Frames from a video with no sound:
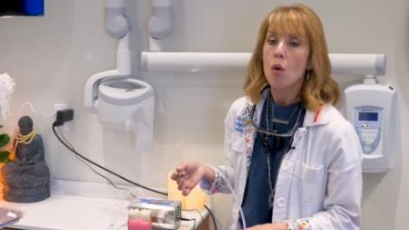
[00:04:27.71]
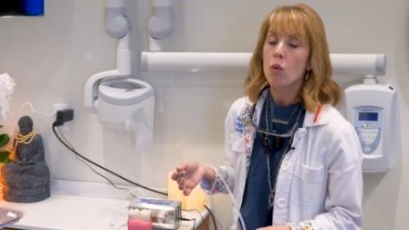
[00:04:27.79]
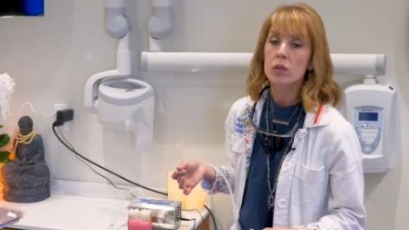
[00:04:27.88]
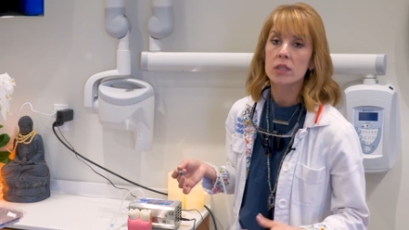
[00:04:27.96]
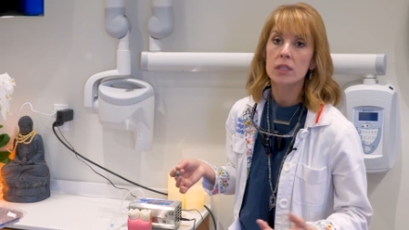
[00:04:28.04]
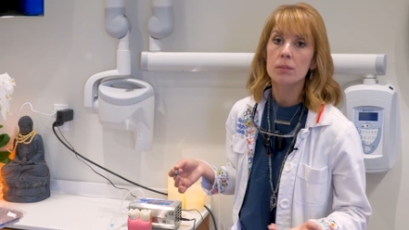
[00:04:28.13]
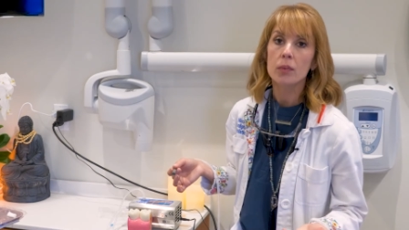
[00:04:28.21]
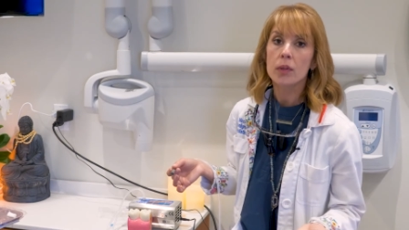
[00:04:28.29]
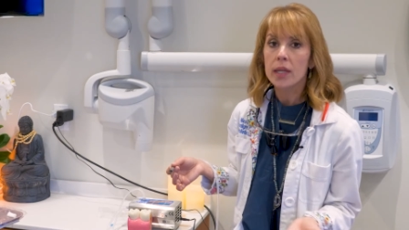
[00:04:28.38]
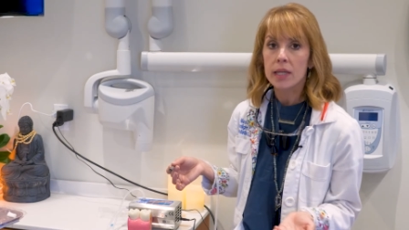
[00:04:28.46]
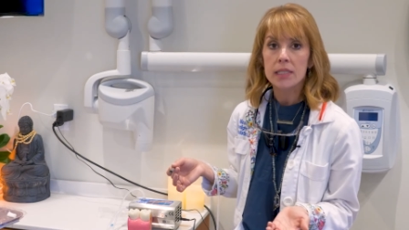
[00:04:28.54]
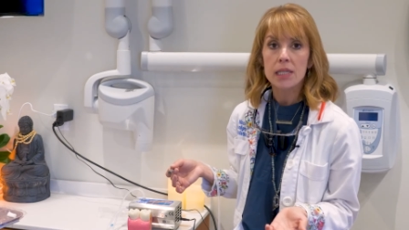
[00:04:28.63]
or
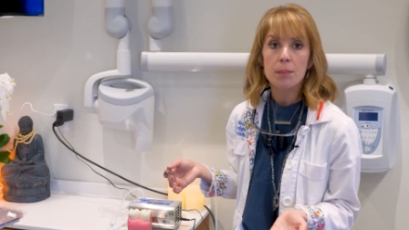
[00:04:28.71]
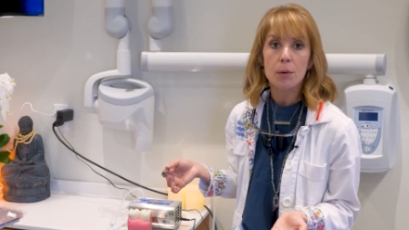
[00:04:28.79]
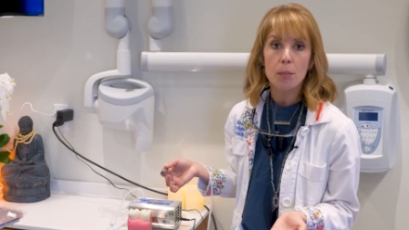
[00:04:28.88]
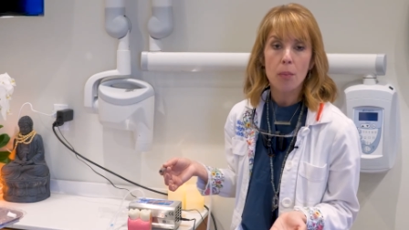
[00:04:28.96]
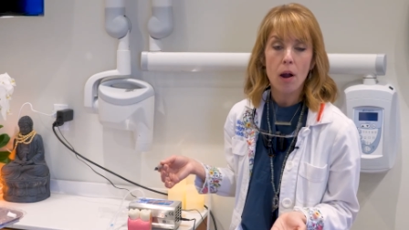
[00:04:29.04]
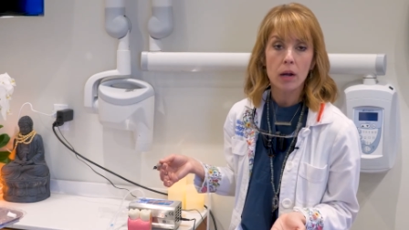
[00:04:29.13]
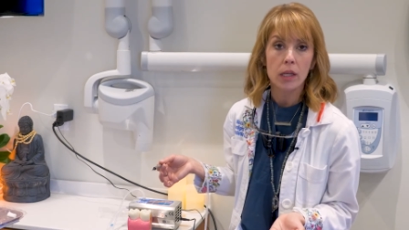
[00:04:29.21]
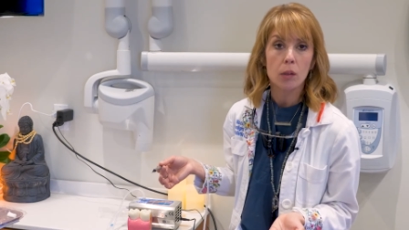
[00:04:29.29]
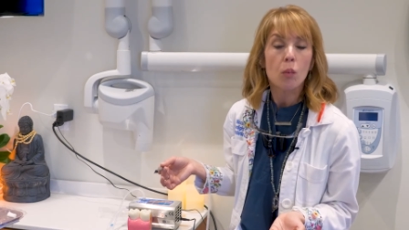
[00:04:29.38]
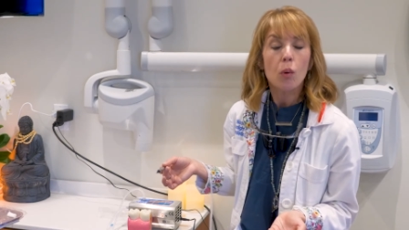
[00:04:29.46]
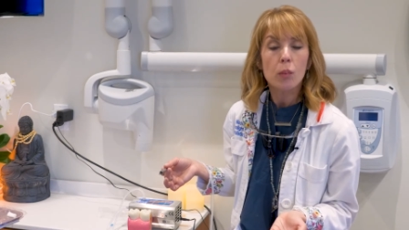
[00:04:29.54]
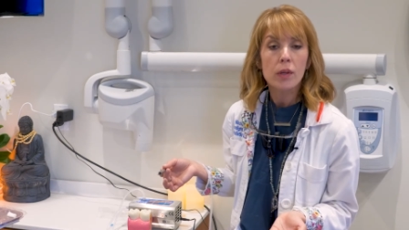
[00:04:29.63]
simply a deeper
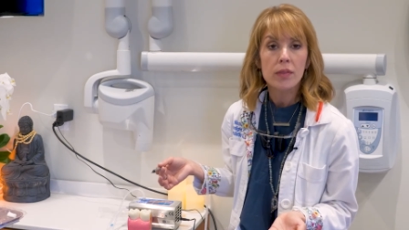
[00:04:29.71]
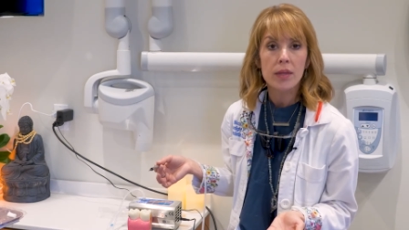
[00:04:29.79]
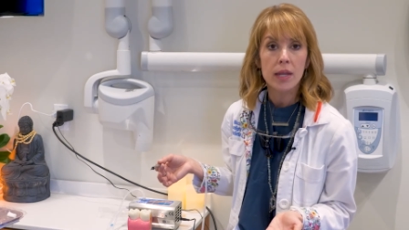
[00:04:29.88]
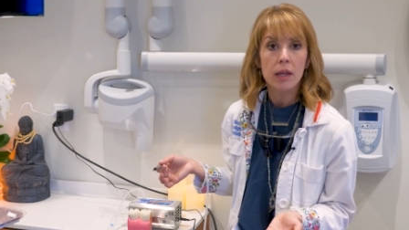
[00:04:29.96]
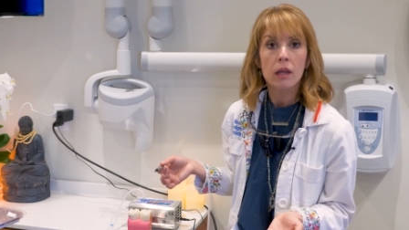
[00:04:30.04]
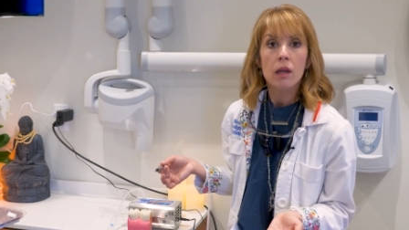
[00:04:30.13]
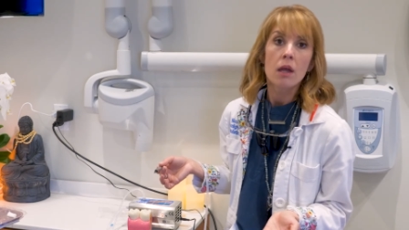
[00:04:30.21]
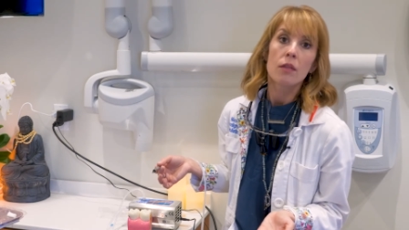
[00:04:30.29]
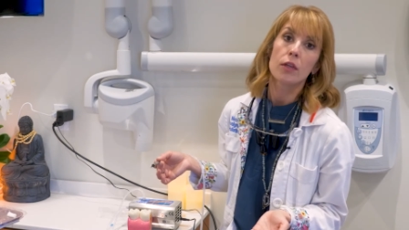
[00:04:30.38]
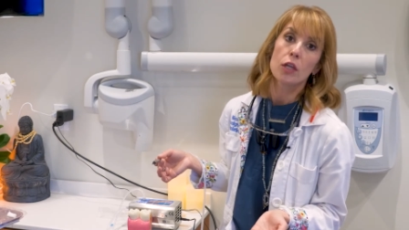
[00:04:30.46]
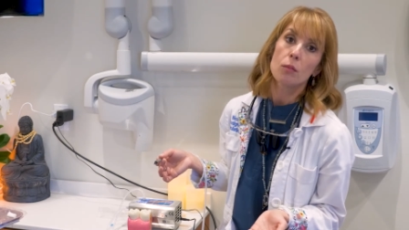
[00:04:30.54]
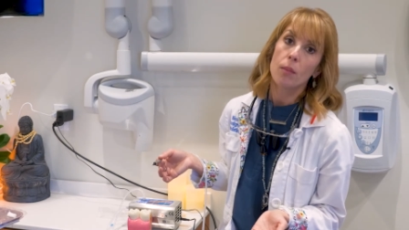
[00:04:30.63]
pocket where we think
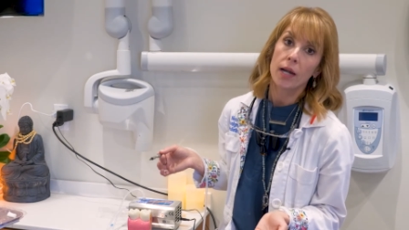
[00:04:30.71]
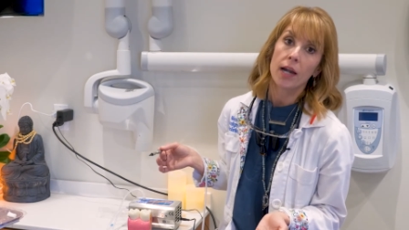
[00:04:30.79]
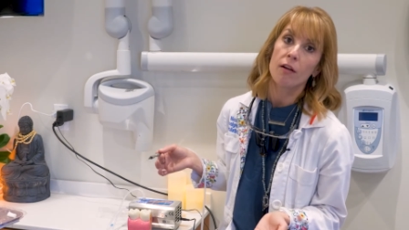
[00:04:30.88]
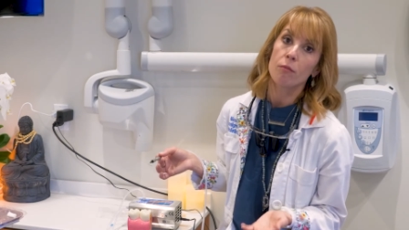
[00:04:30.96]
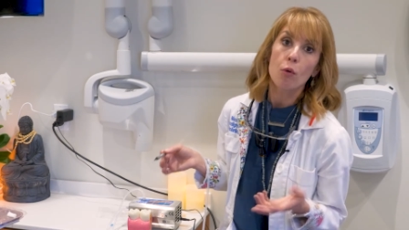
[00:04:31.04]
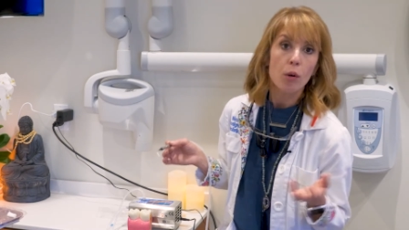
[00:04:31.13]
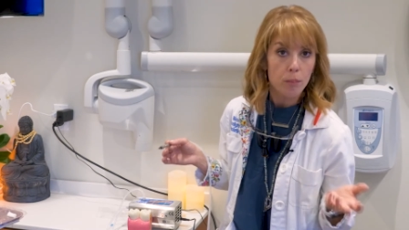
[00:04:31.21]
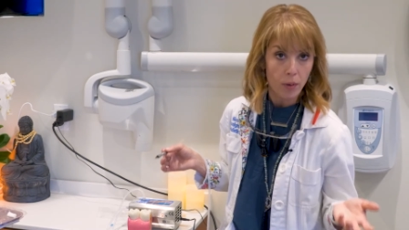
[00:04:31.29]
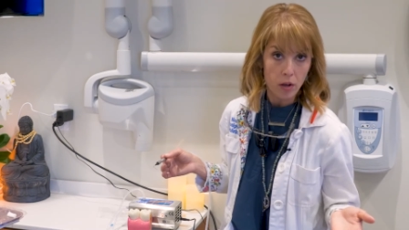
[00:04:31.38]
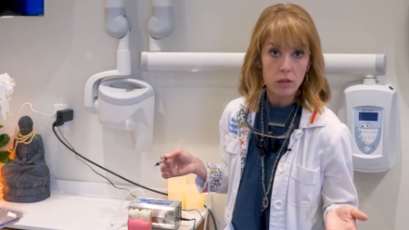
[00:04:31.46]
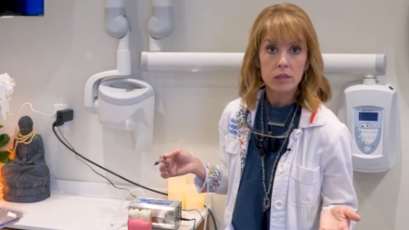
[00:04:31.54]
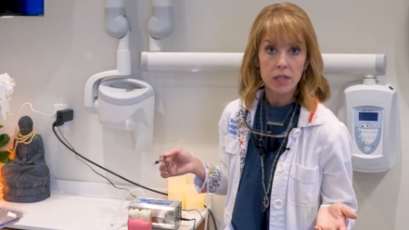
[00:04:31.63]
that you might have more
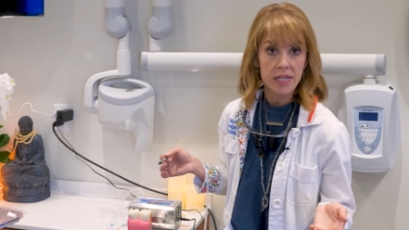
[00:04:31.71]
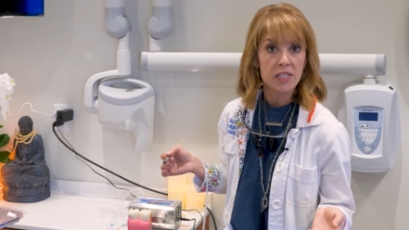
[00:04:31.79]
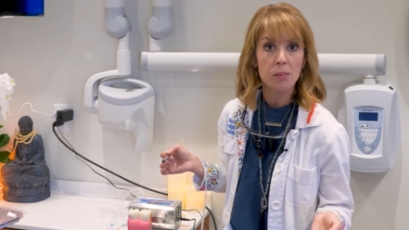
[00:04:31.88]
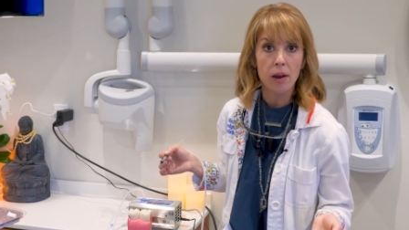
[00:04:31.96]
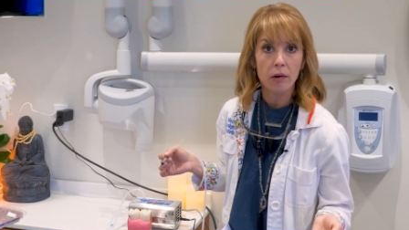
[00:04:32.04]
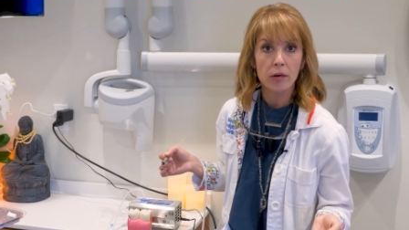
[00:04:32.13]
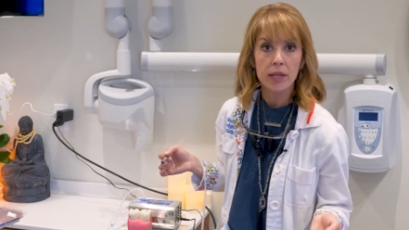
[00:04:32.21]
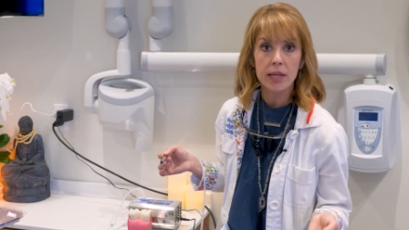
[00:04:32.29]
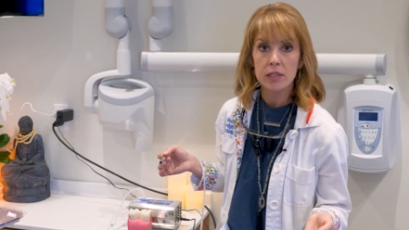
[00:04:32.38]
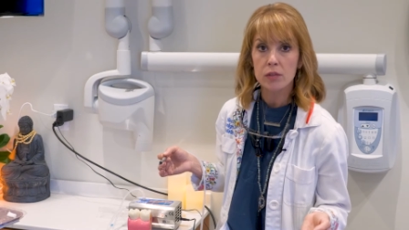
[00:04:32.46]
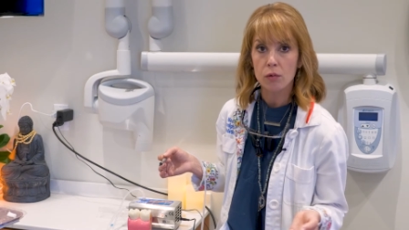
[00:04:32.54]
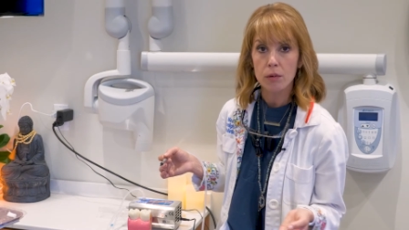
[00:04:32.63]
bugs like
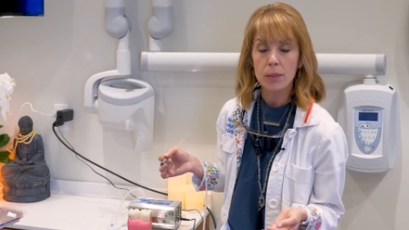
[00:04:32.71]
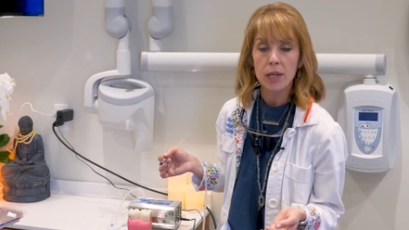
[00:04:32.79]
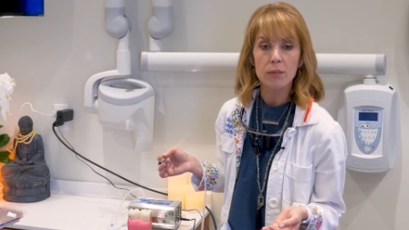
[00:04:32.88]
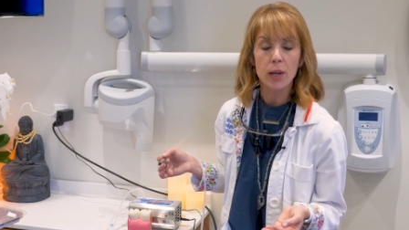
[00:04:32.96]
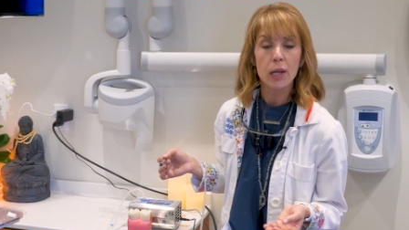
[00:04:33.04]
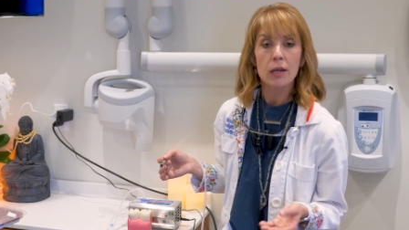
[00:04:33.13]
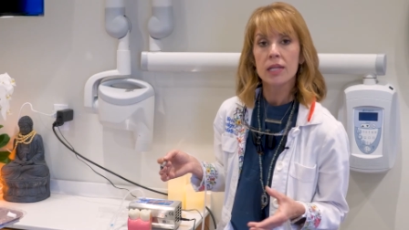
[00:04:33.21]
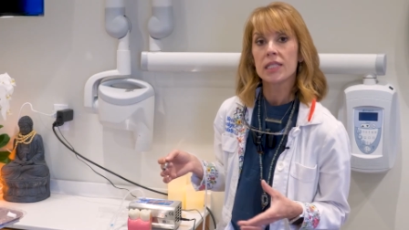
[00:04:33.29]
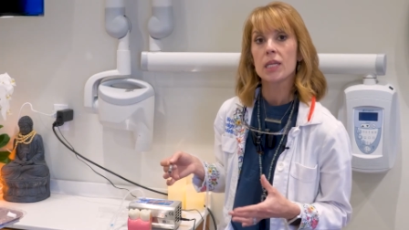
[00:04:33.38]
spirochetes or amoeba.